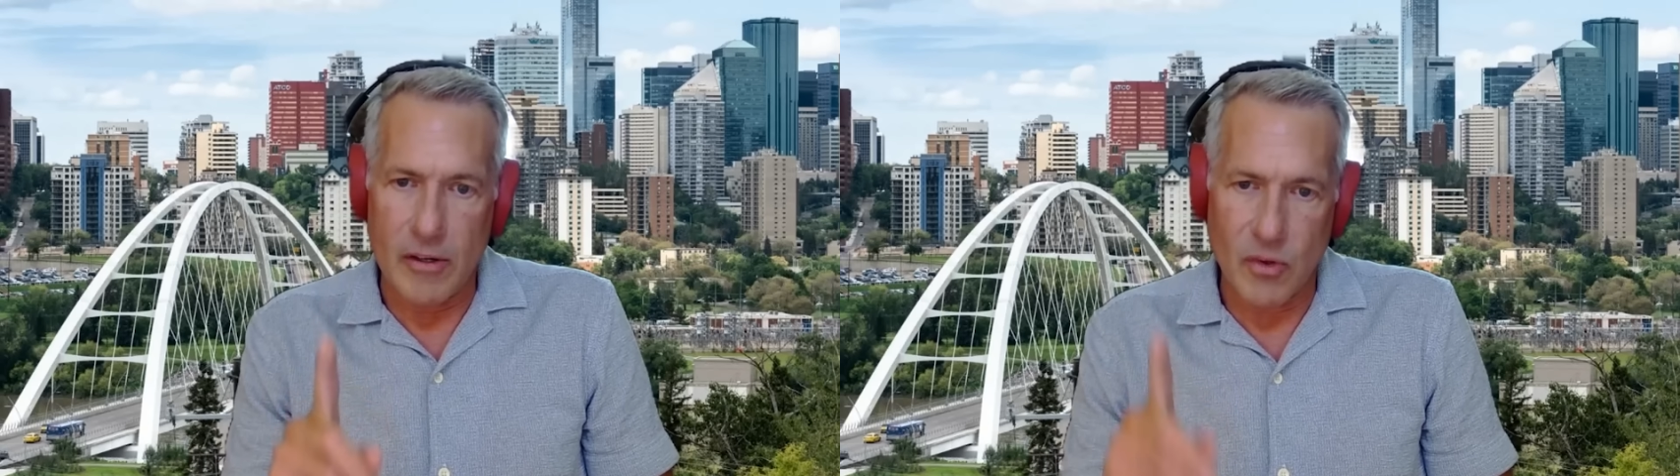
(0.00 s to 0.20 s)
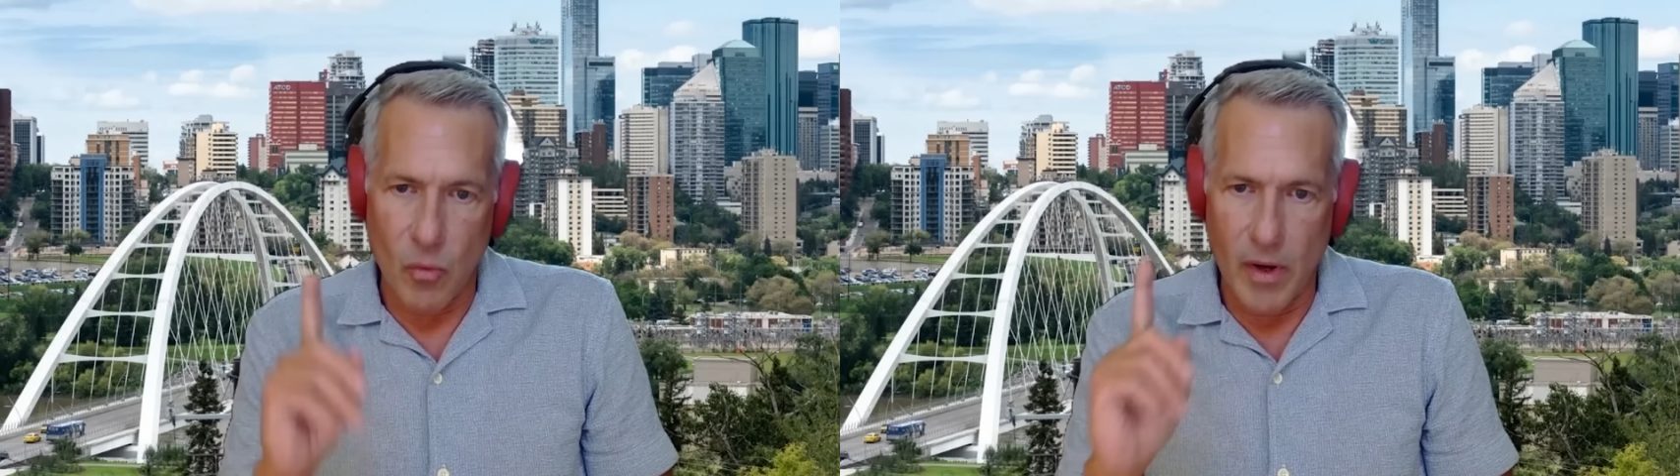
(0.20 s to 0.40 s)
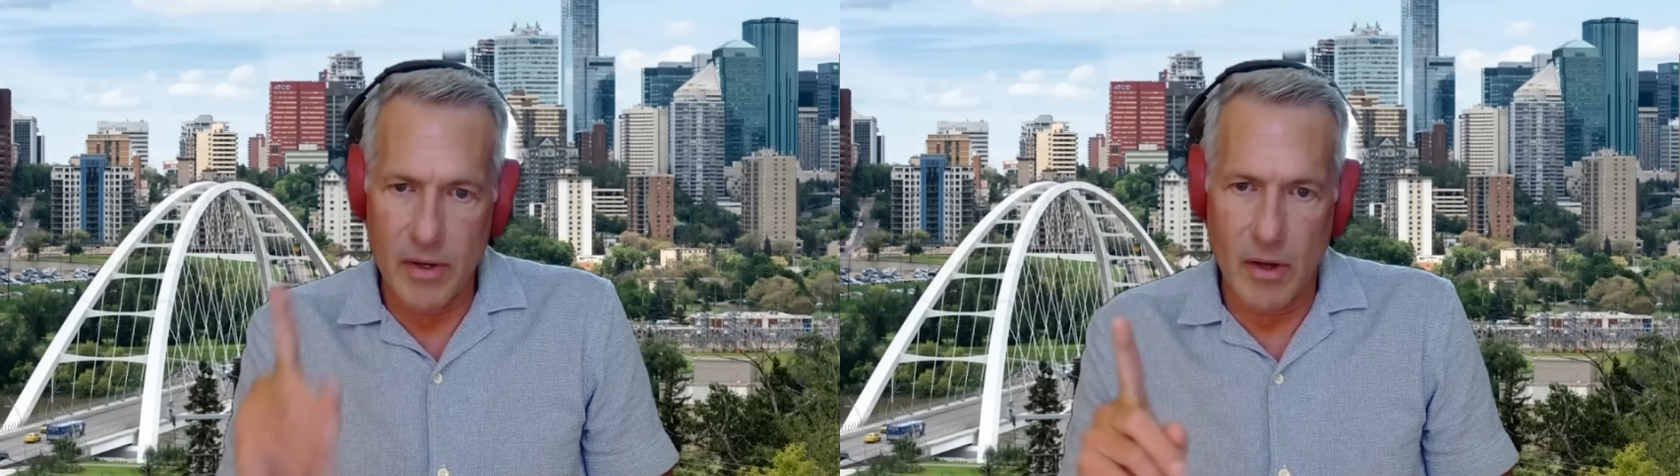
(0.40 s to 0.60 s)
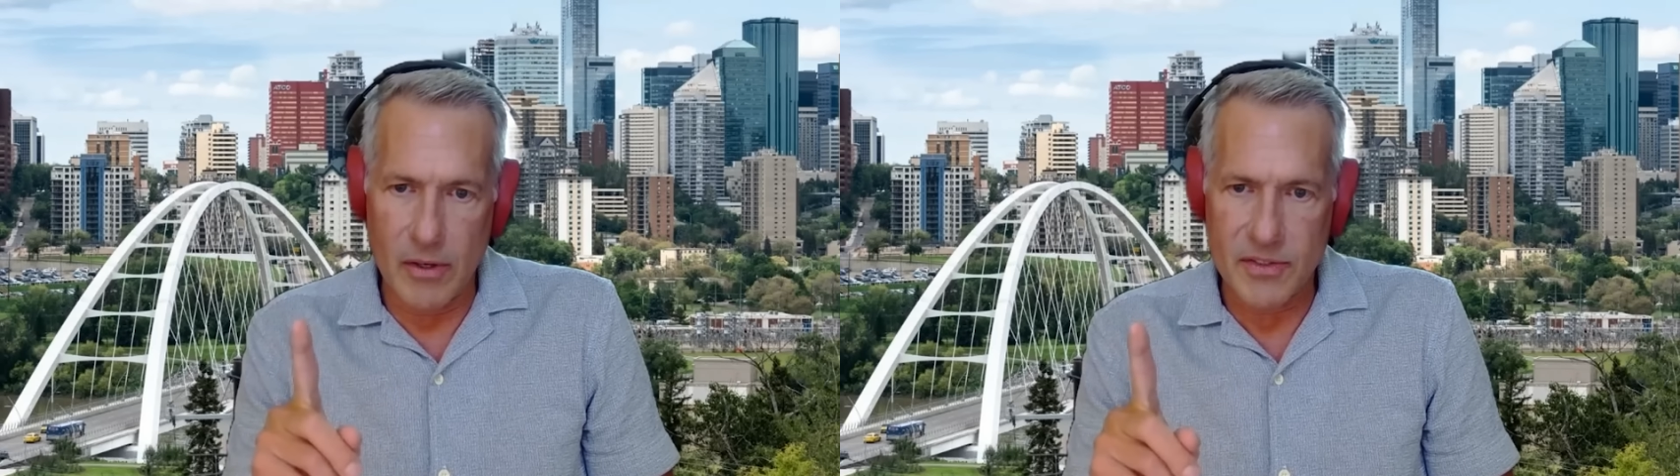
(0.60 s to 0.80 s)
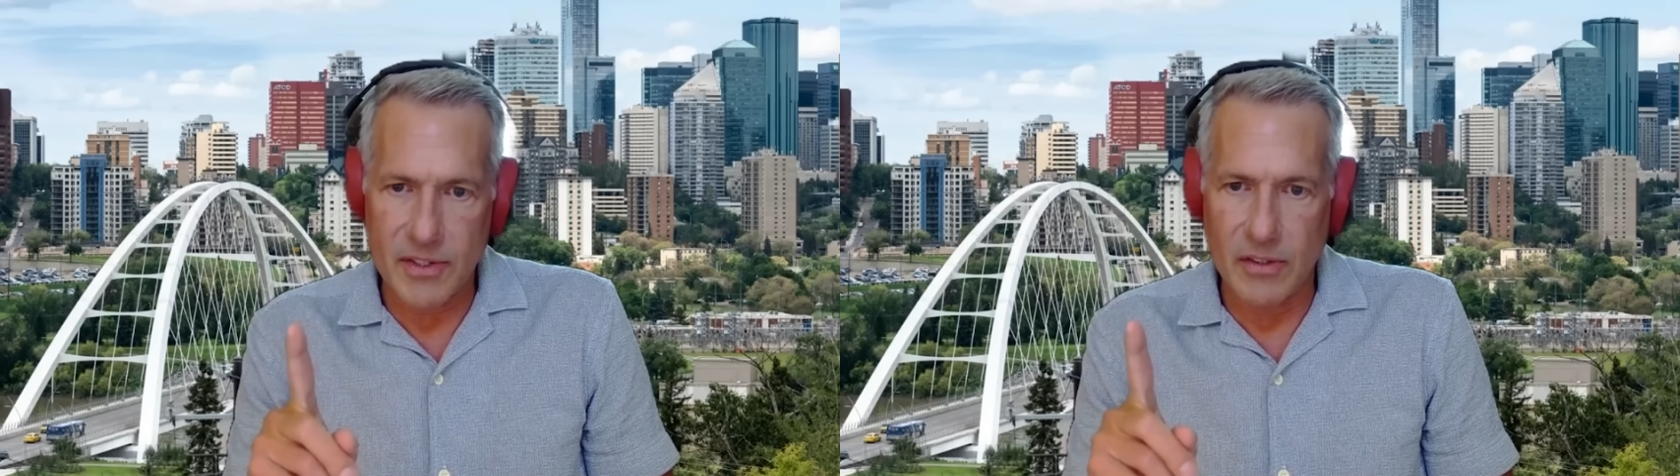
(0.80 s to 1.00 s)
So
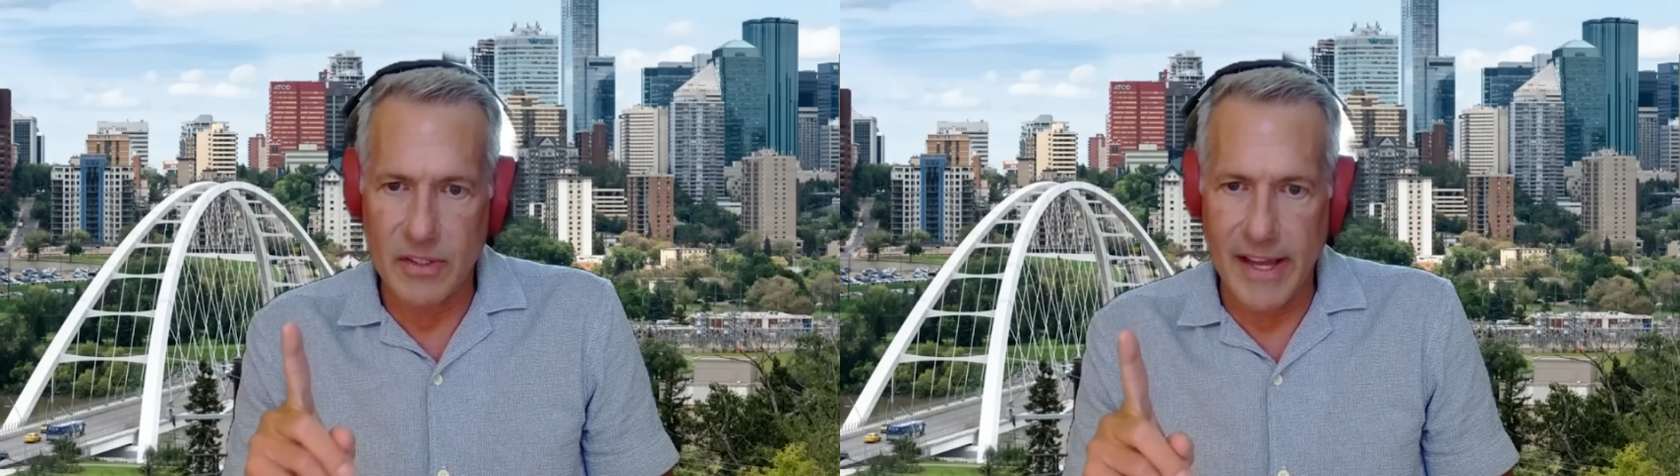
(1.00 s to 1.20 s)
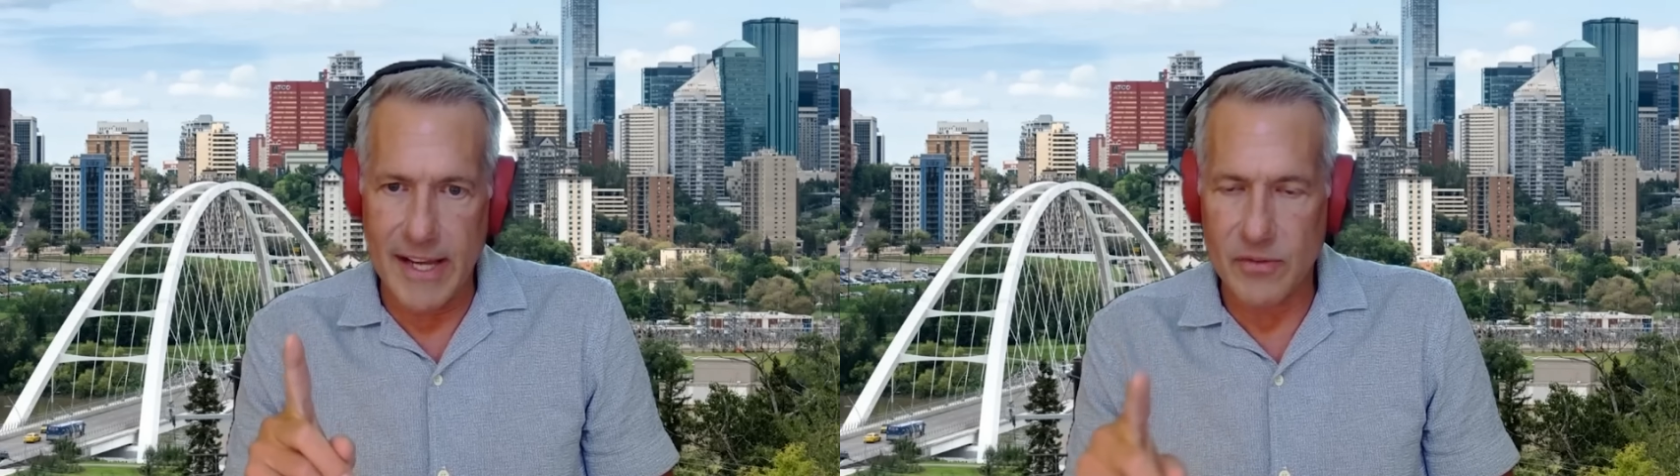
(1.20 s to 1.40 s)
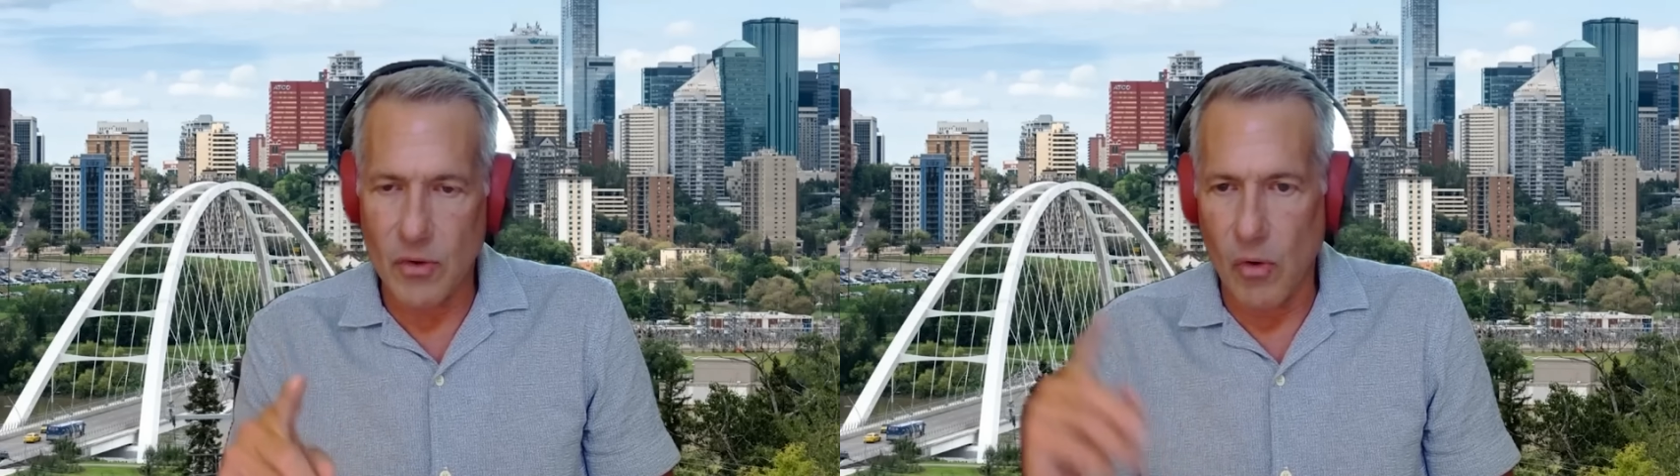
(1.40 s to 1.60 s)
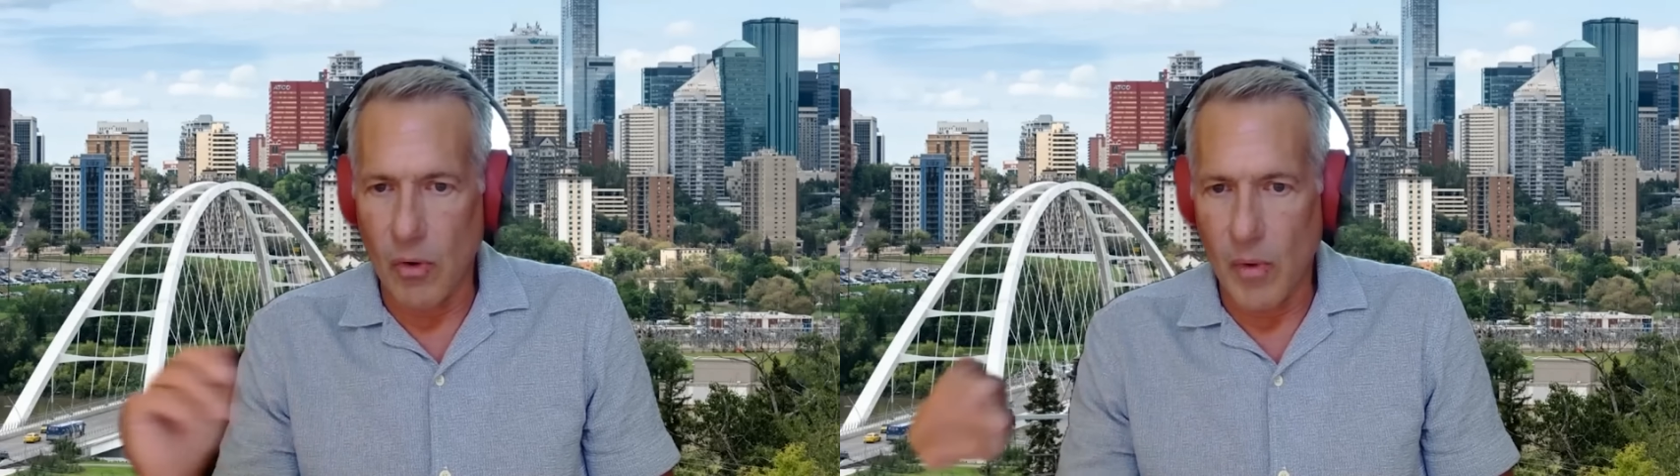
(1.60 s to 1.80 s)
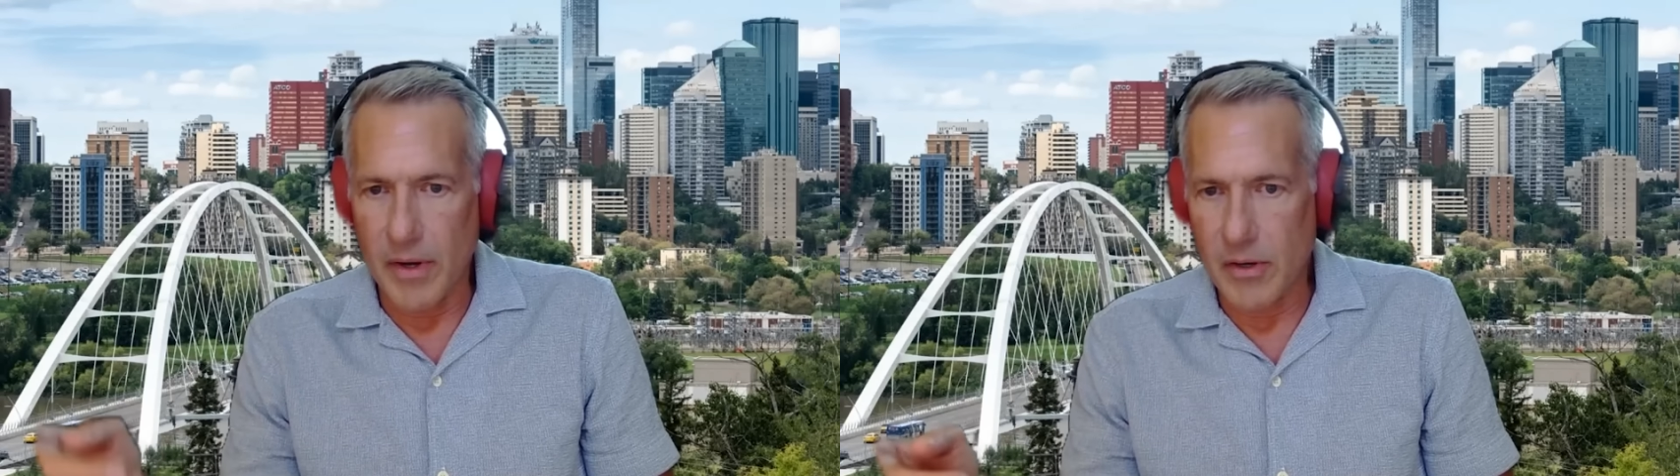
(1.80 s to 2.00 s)
$1 single cash flow or
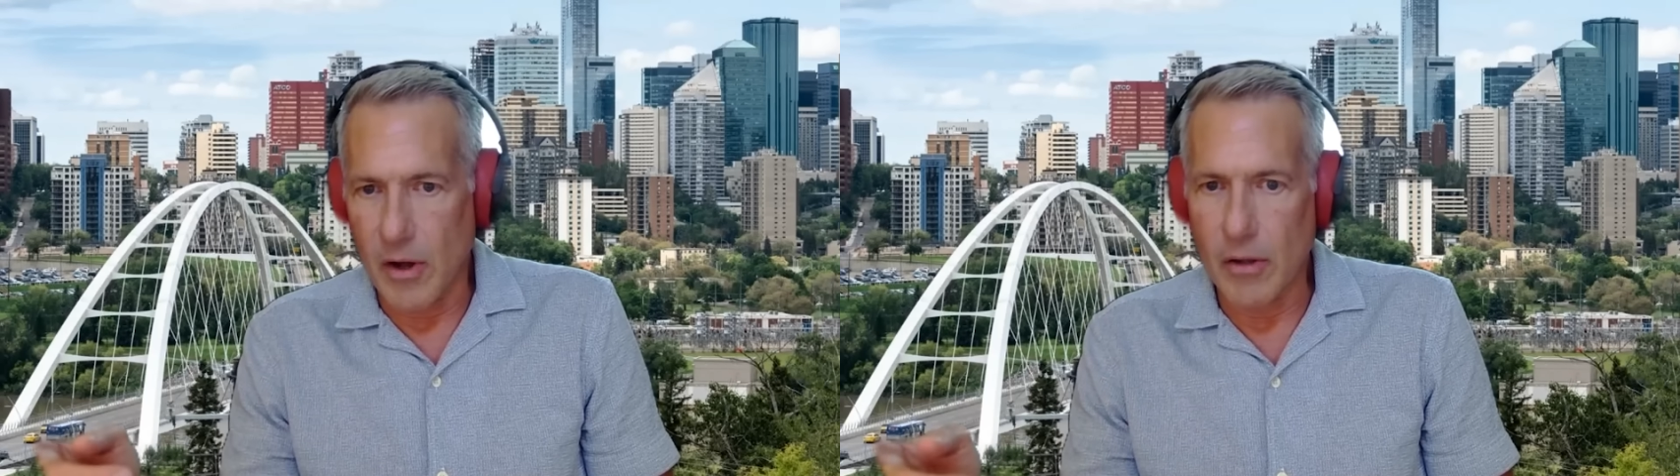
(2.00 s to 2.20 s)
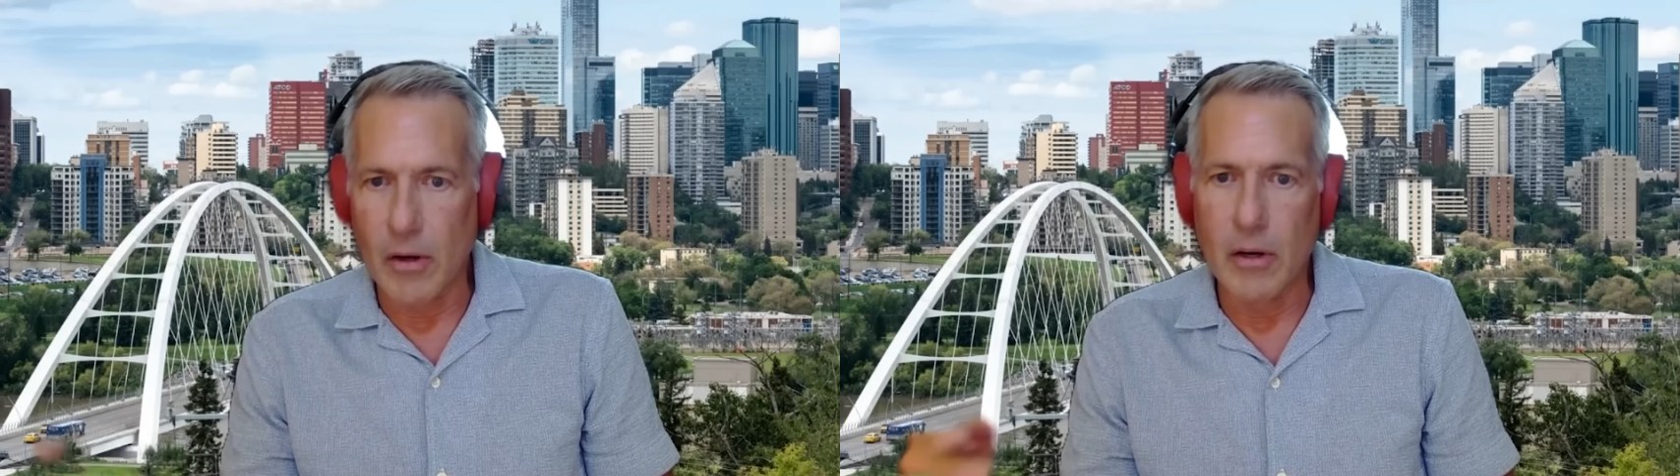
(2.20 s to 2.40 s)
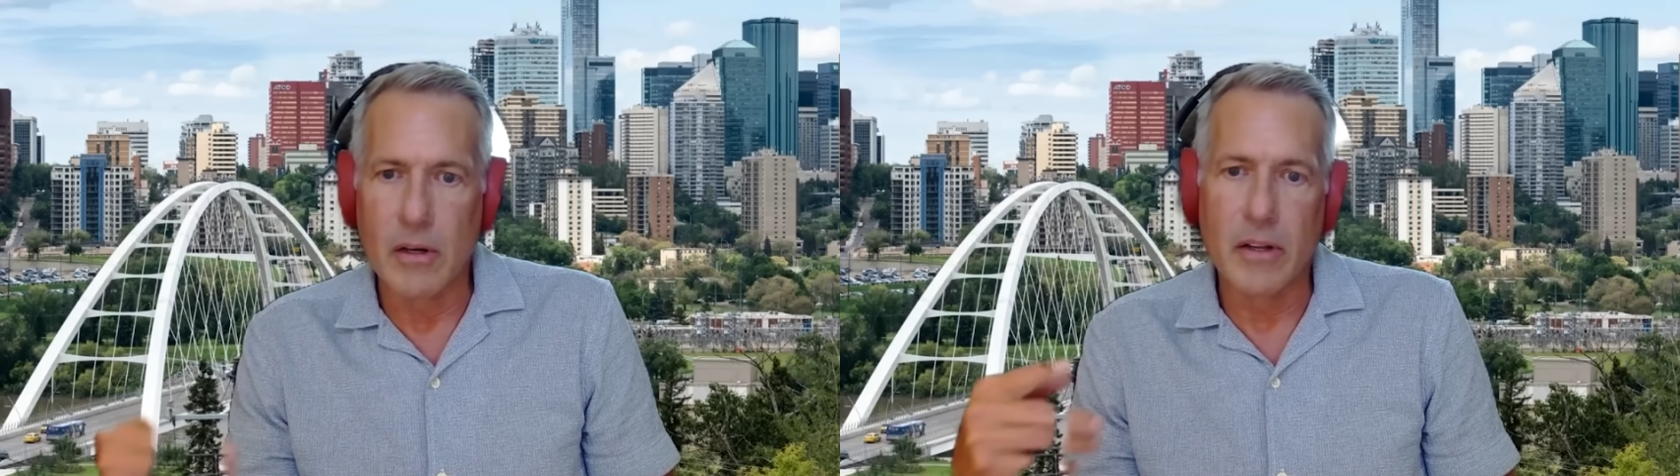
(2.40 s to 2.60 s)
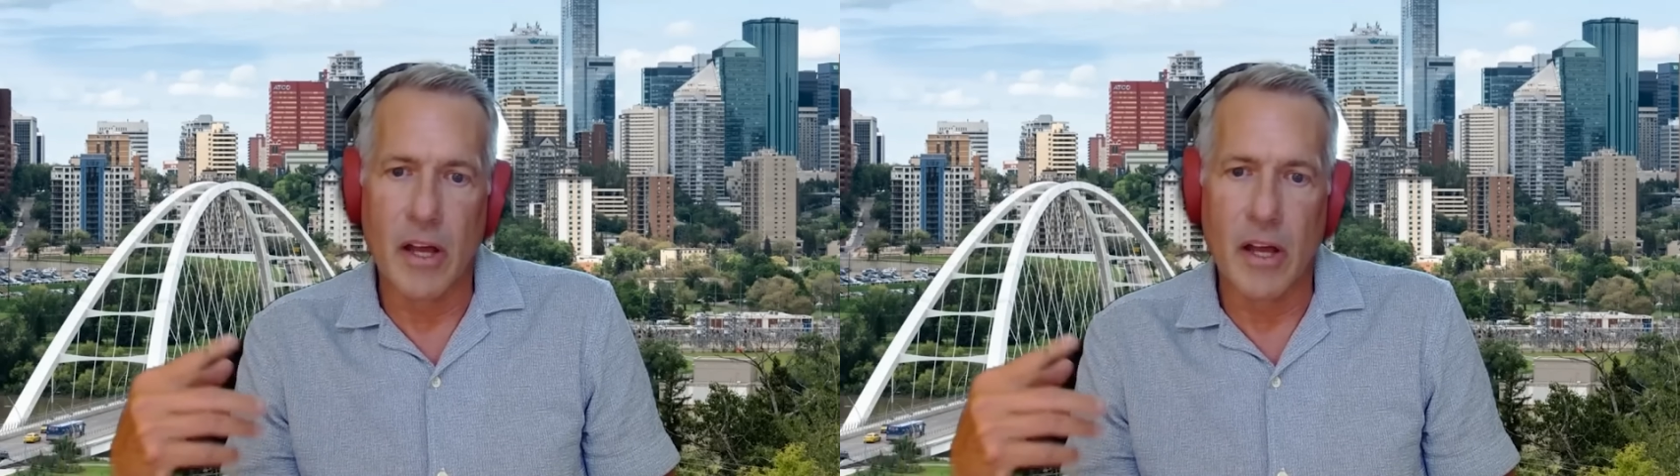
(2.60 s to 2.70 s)
$1